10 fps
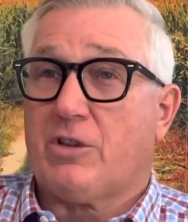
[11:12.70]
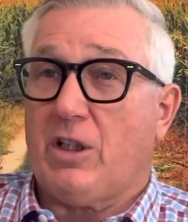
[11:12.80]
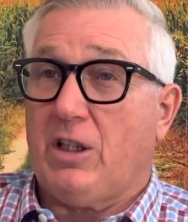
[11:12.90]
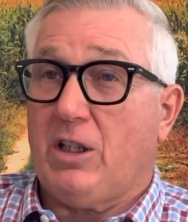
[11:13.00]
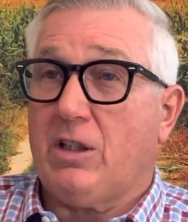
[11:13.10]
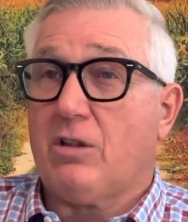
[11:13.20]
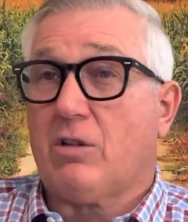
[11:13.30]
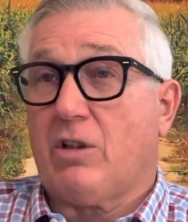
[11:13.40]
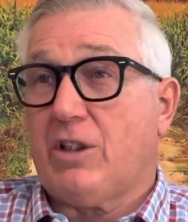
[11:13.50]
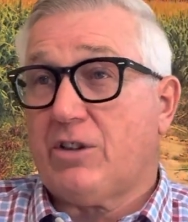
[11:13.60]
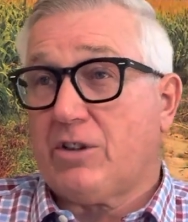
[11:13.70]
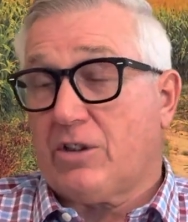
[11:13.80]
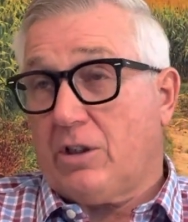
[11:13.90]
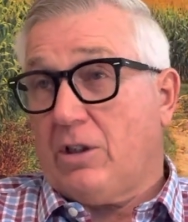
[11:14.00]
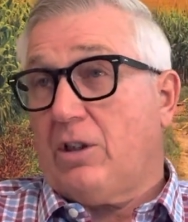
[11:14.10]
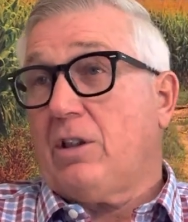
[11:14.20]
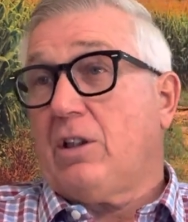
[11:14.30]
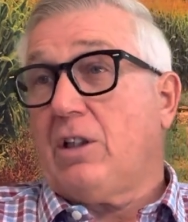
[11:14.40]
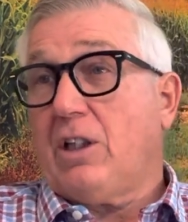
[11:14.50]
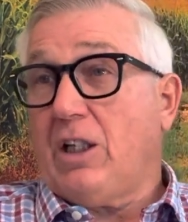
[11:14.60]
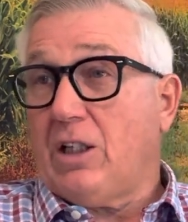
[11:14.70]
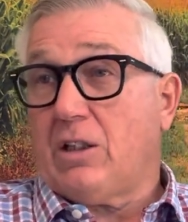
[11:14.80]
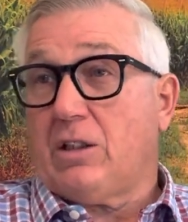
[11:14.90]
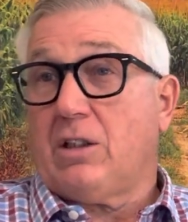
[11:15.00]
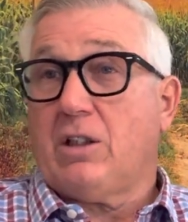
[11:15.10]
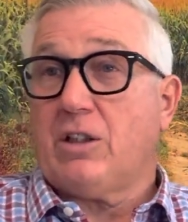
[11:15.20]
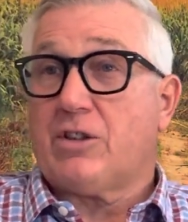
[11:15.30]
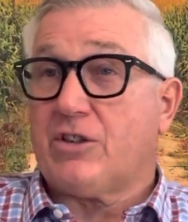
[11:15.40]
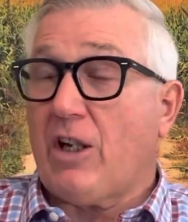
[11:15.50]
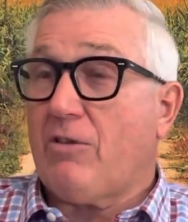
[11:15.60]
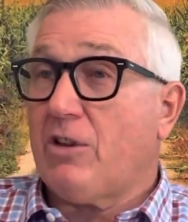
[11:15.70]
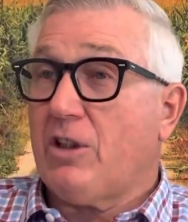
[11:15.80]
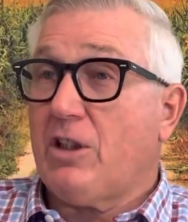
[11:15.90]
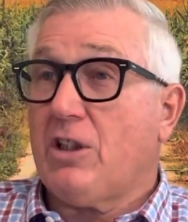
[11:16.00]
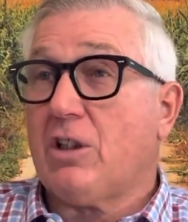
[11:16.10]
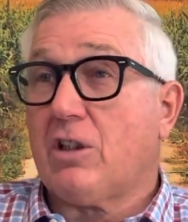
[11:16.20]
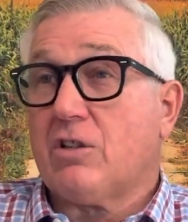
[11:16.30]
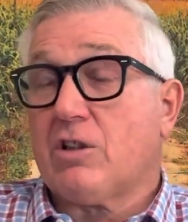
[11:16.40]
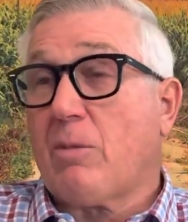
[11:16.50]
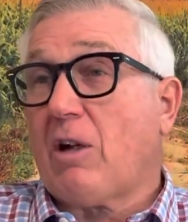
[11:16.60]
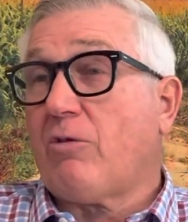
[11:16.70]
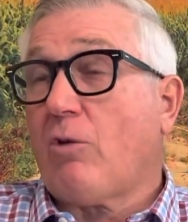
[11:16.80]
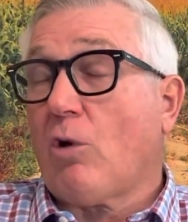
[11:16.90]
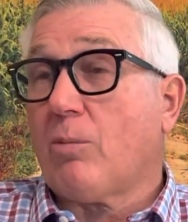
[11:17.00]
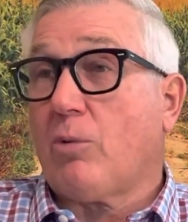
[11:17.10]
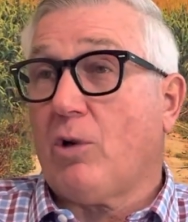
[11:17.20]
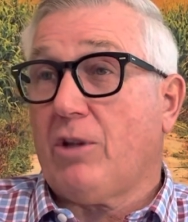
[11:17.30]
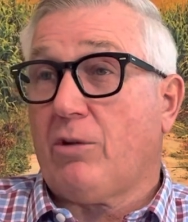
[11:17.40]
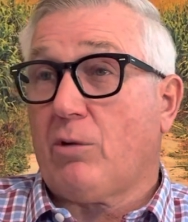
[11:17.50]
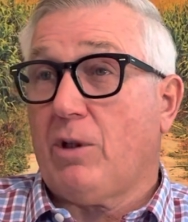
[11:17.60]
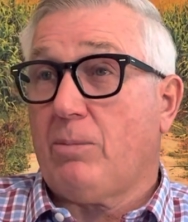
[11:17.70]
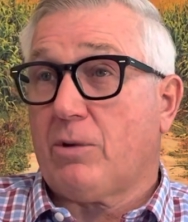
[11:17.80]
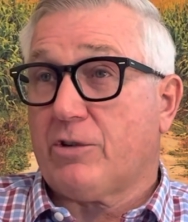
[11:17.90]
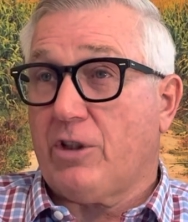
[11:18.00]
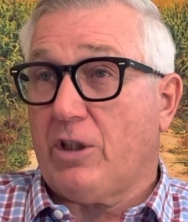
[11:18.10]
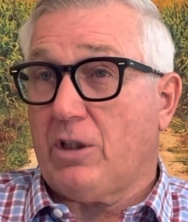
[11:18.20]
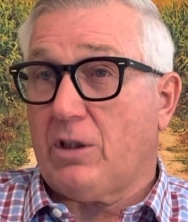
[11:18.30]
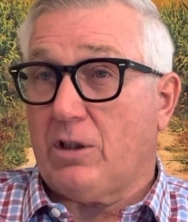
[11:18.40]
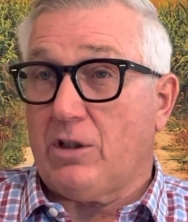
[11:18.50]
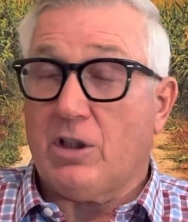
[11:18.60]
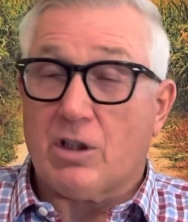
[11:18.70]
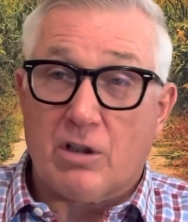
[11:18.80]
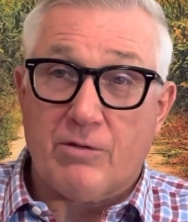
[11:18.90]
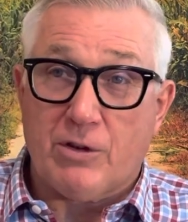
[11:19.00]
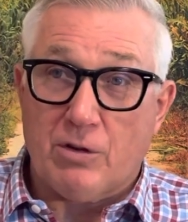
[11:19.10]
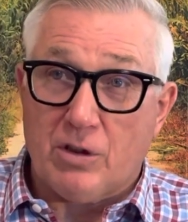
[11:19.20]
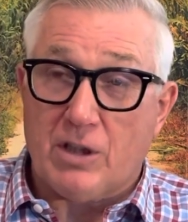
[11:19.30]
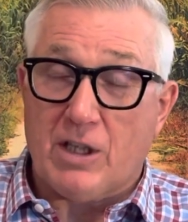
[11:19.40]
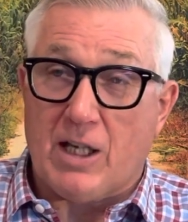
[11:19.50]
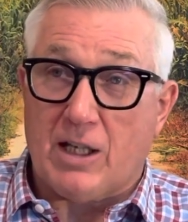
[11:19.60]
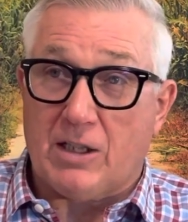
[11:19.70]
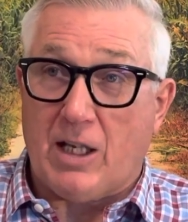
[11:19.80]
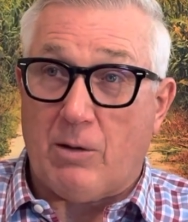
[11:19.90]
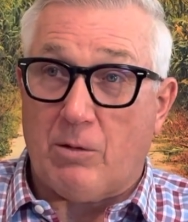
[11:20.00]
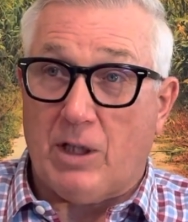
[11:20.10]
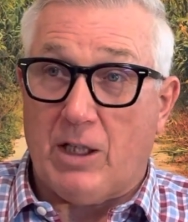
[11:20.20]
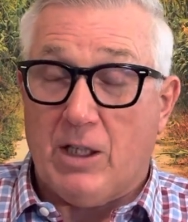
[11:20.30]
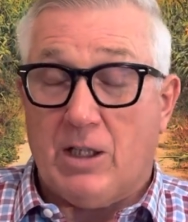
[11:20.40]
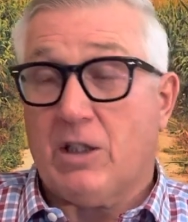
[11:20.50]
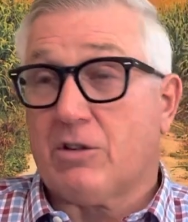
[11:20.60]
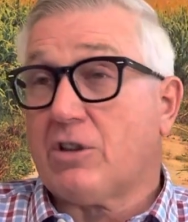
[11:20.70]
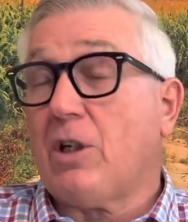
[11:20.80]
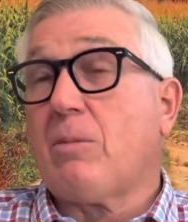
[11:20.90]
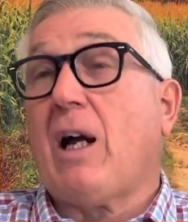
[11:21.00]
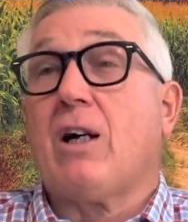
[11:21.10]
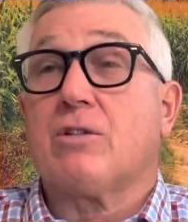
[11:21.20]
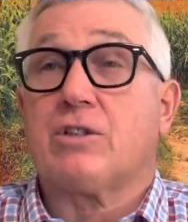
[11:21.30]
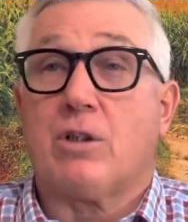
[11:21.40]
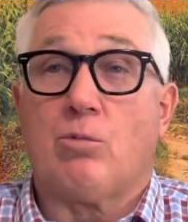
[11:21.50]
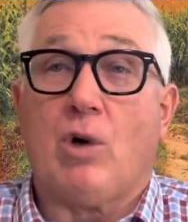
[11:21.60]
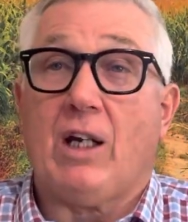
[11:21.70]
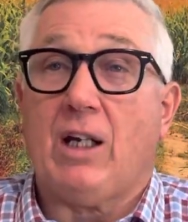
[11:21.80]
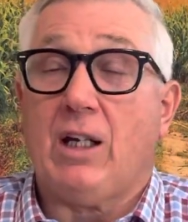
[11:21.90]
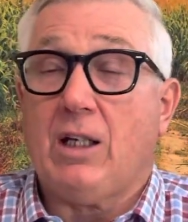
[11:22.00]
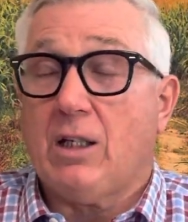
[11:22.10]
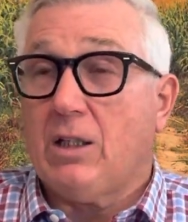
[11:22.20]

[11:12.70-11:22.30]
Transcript: increase in 70 years, about 4.3% a year if you look at it that way. Now, somehow, some way,